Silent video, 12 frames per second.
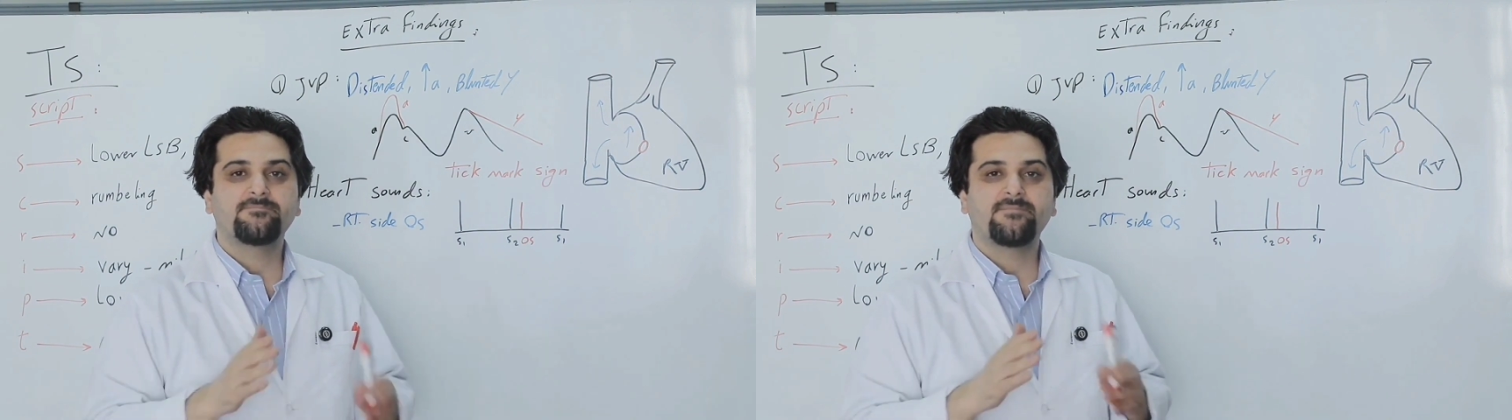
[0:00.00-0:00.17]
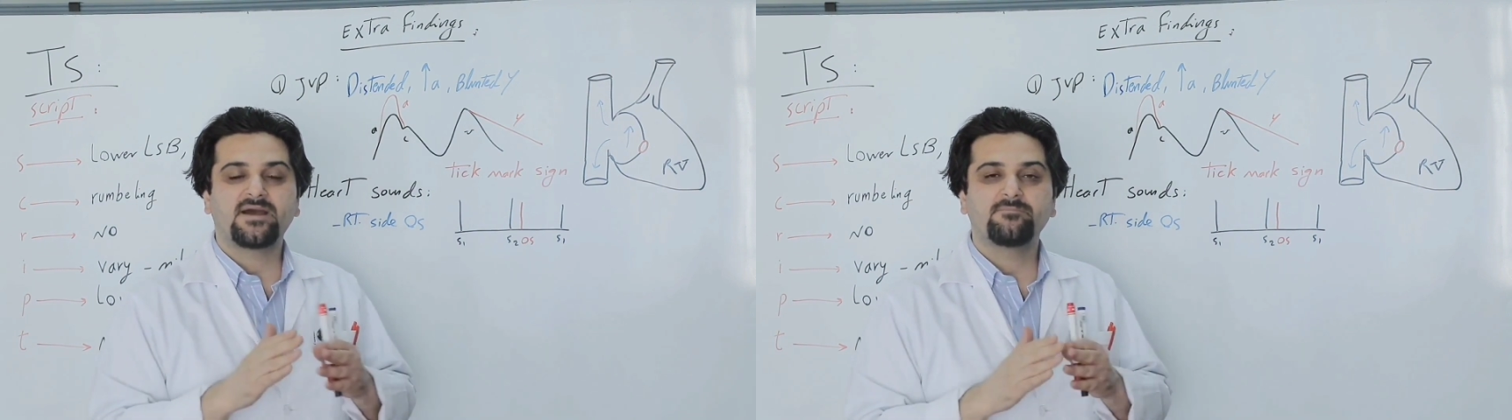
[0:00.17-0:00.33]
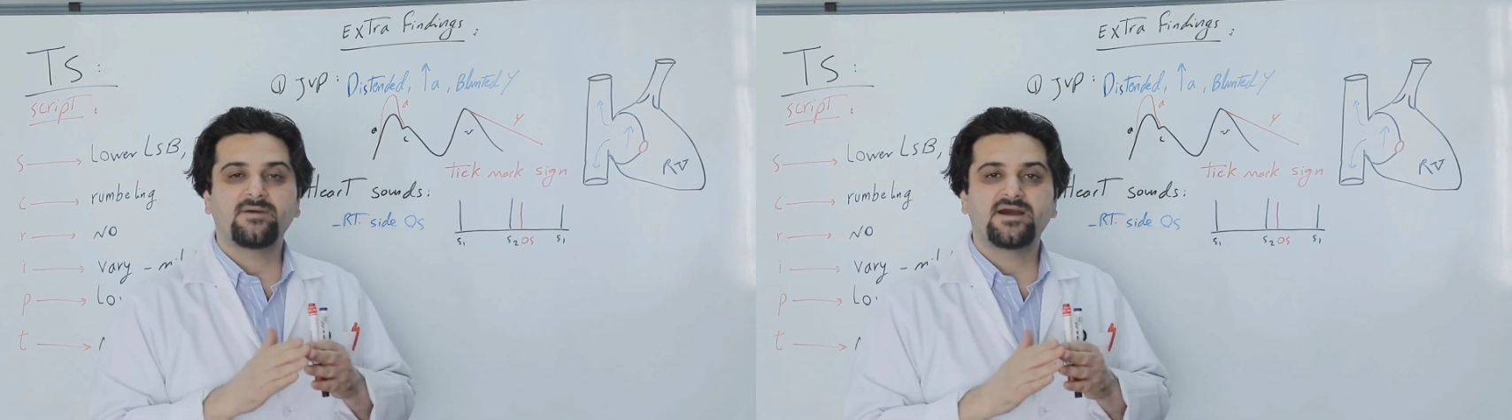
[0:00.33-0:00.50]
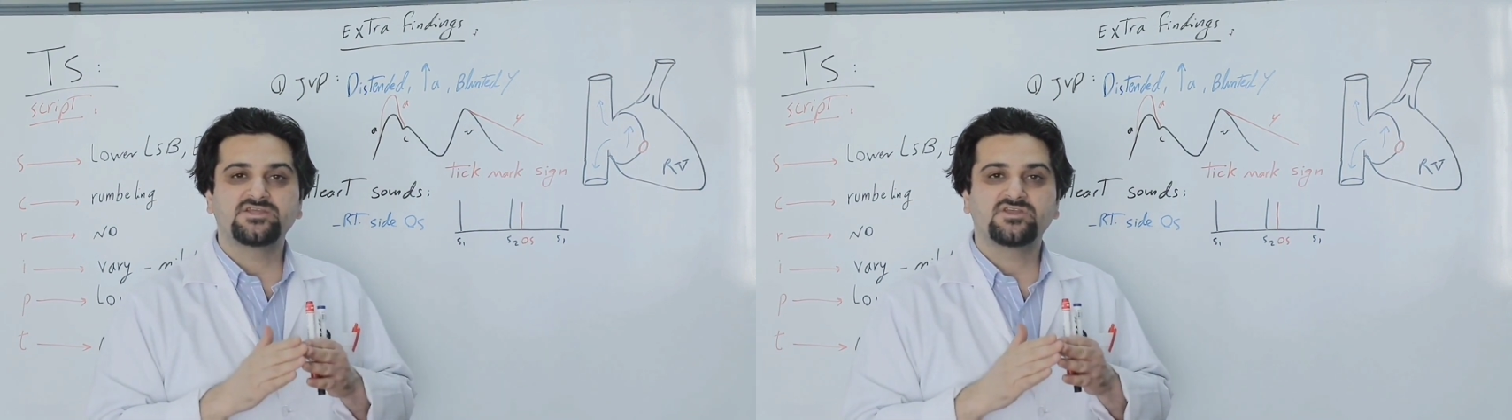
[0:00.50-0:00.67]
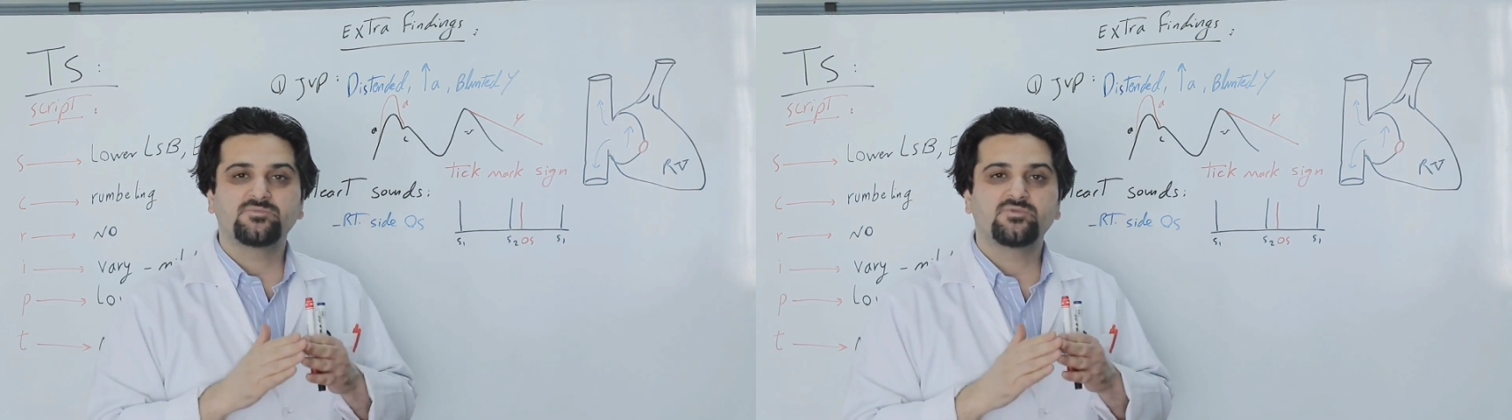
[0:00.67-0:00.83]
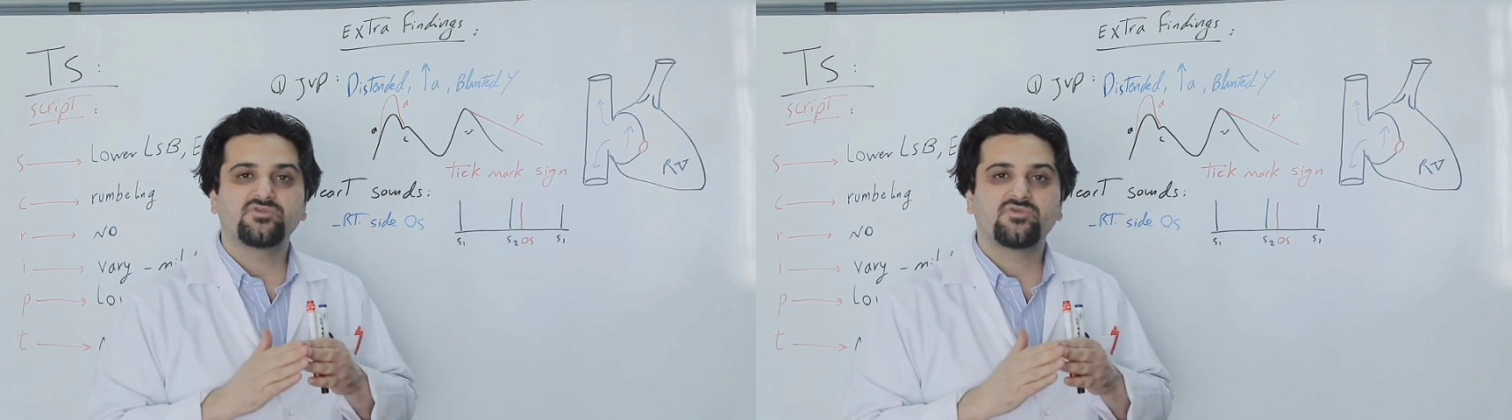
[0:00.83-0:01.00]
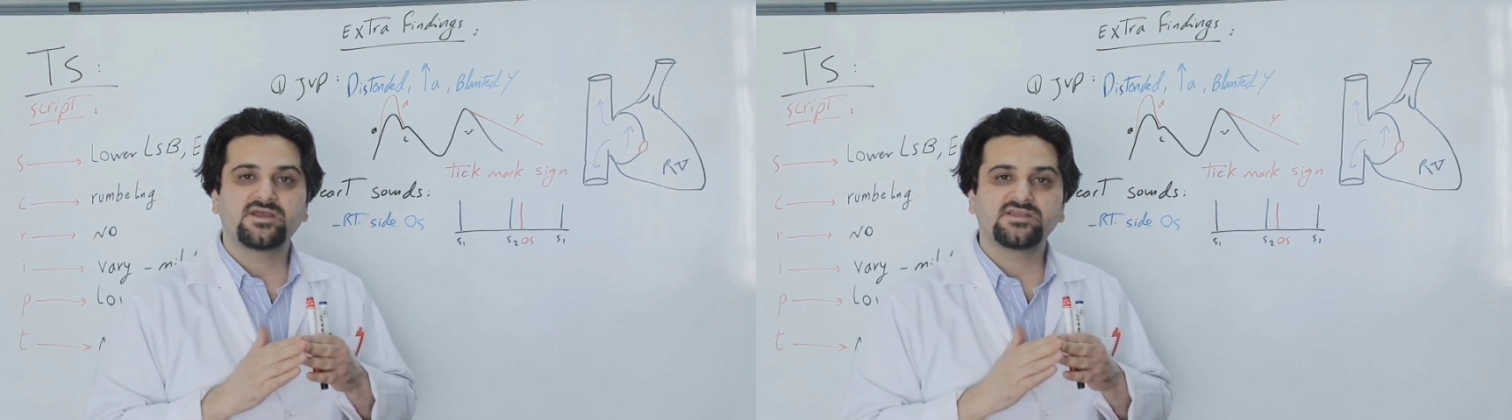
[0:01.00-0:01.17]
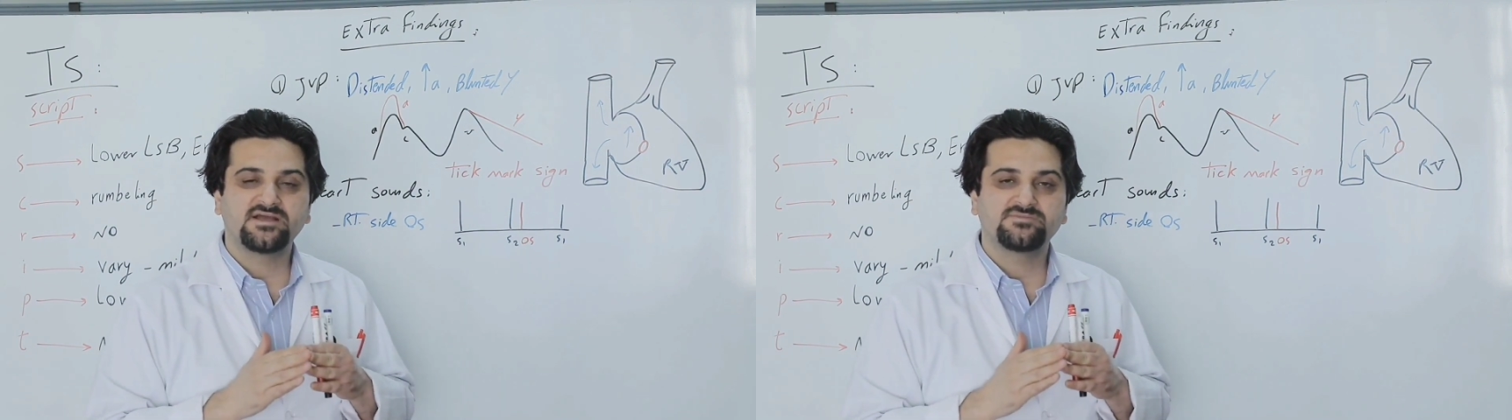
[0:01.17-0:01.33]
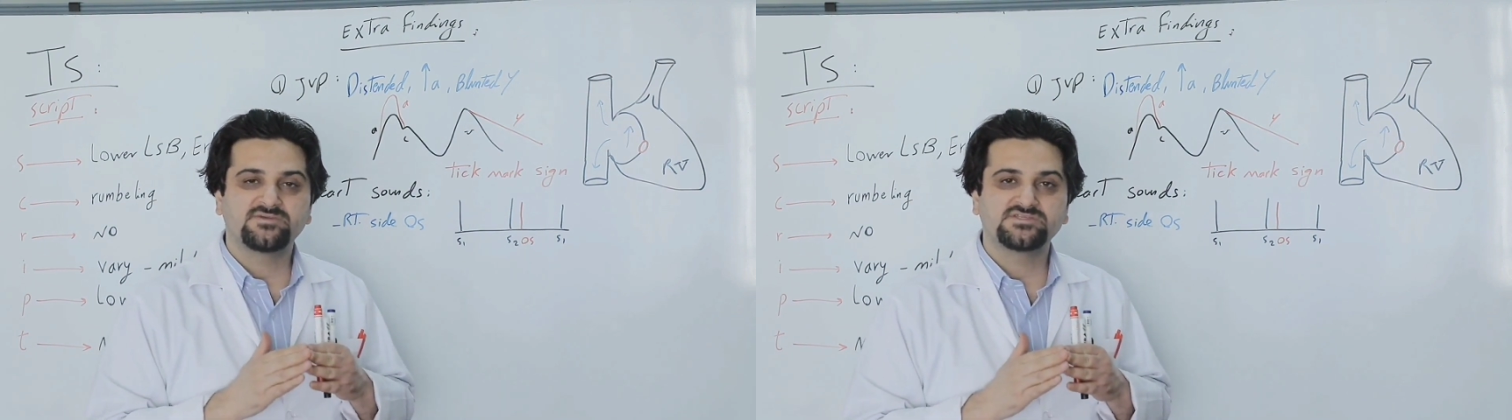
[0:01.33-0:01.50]
In a patient with
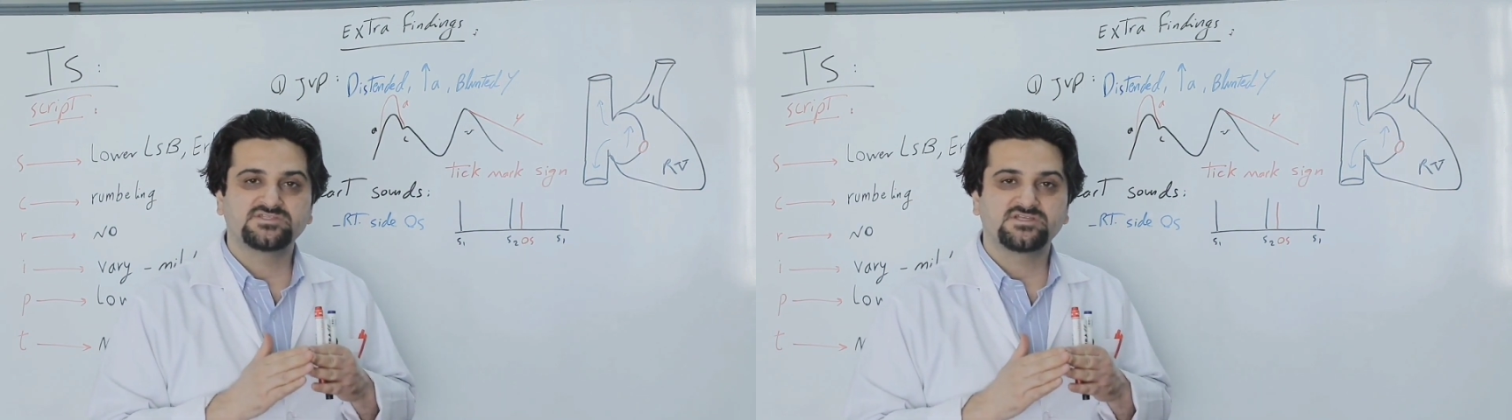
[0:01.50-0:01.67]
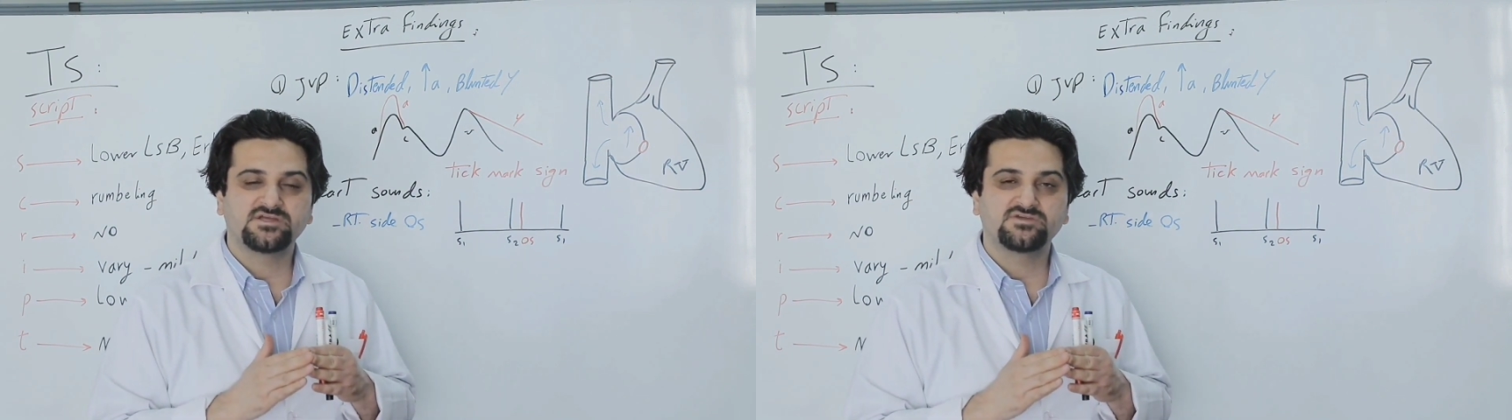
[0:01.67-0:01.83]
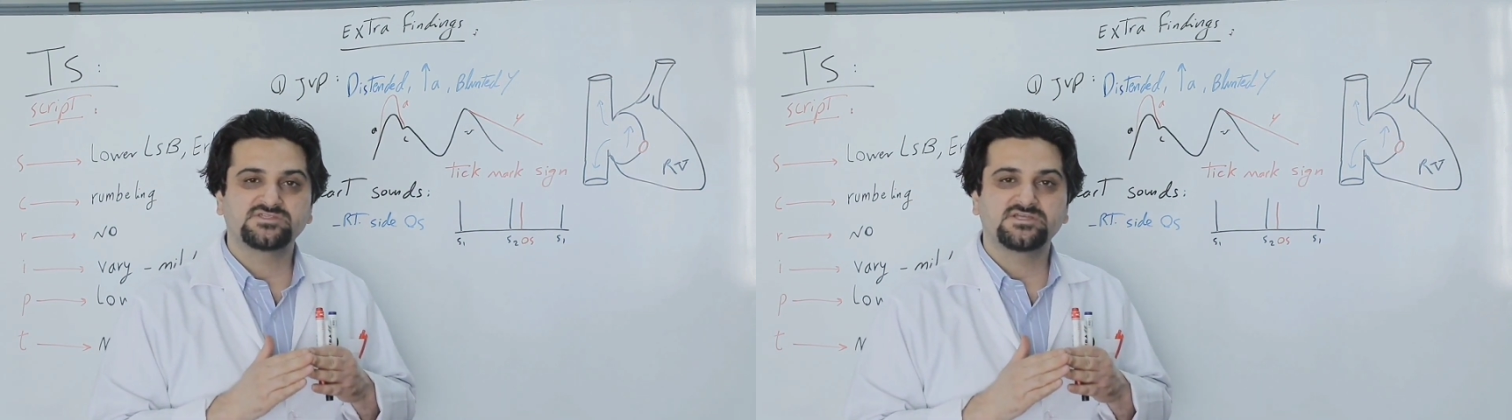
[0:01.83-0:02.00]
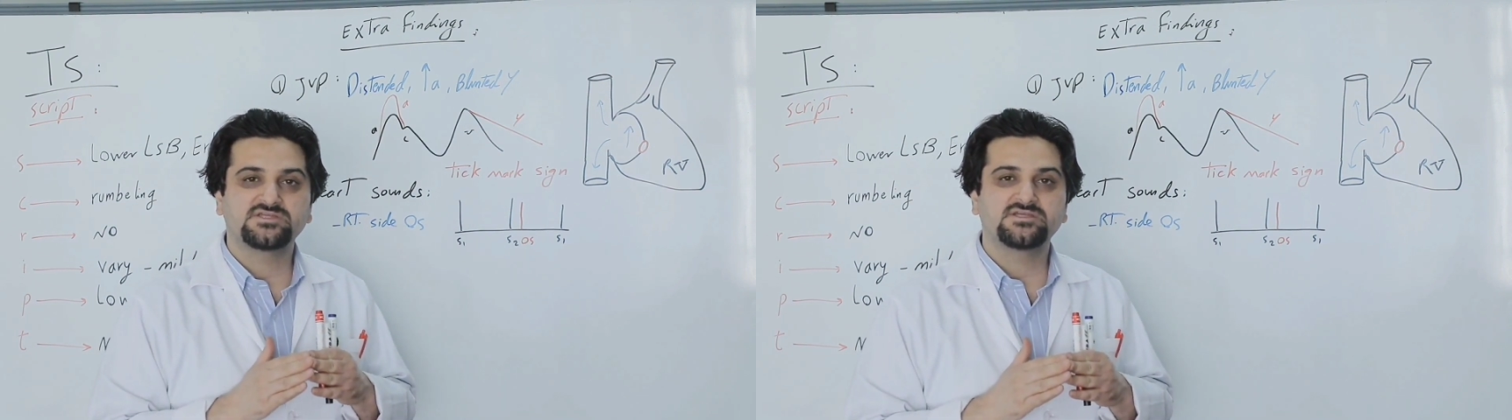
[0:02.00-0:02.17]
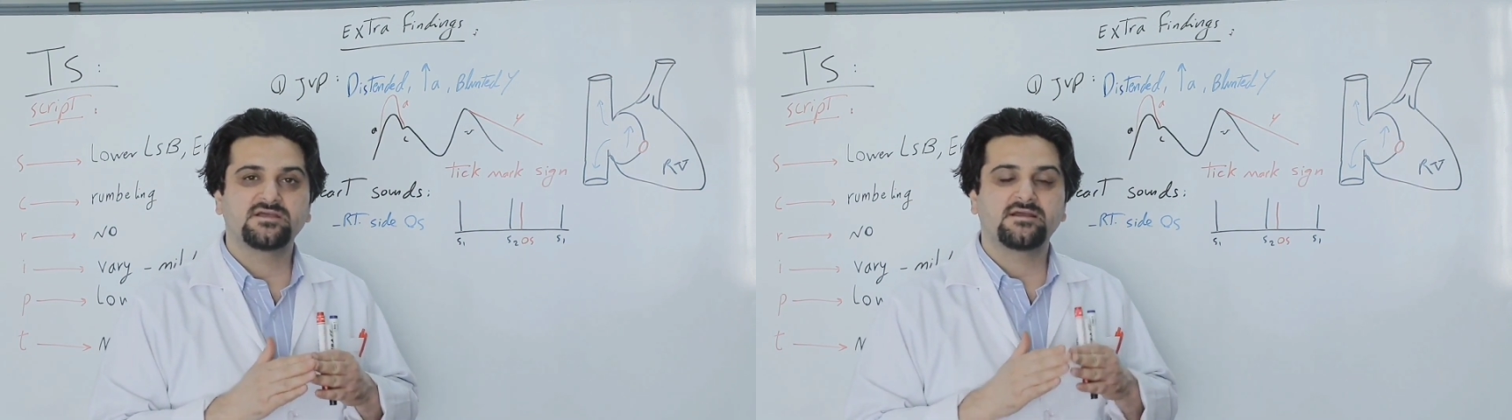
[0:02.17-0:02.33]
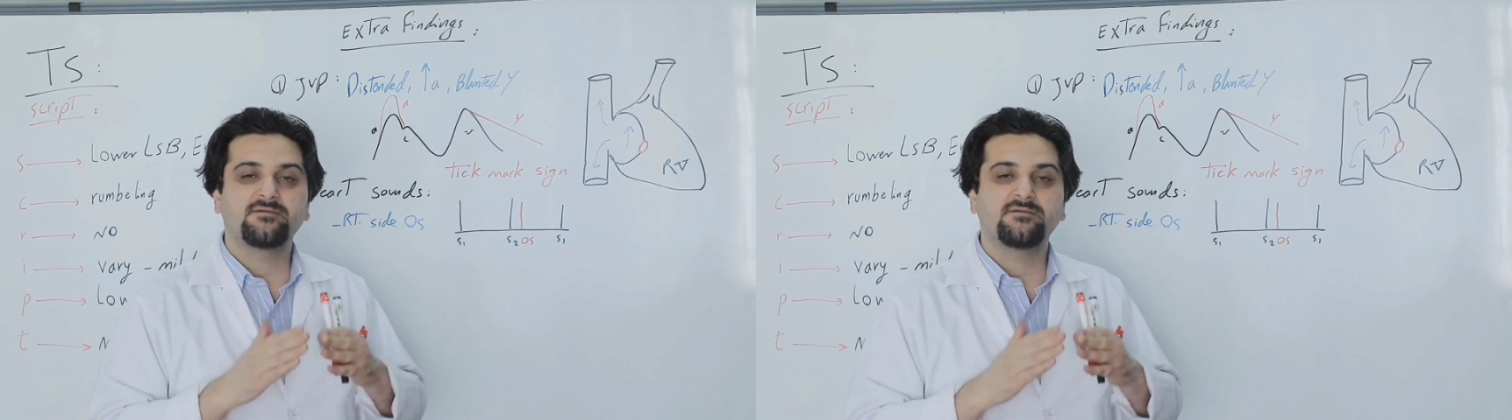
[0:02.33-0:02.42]
tricuspid stenosis,